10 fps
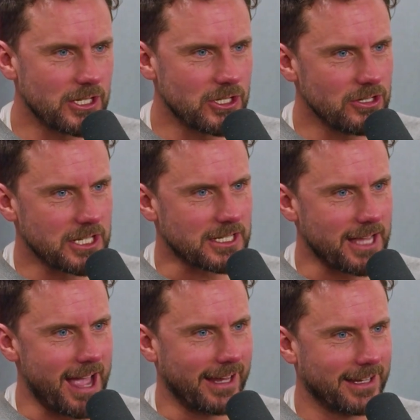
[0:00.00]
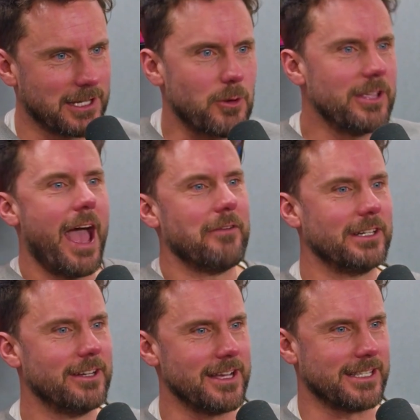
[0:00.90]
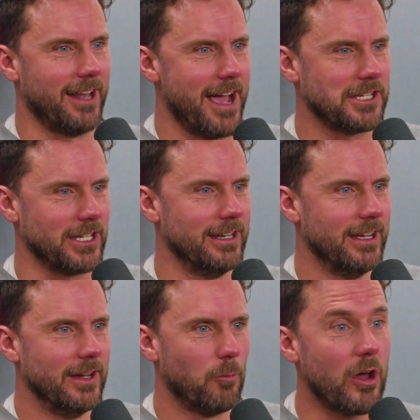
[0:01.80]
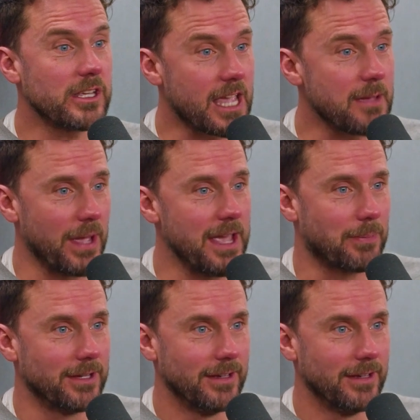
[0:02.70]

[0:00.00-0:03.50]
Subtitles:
did you just say? Because when you have it in isolation, what is hip hip?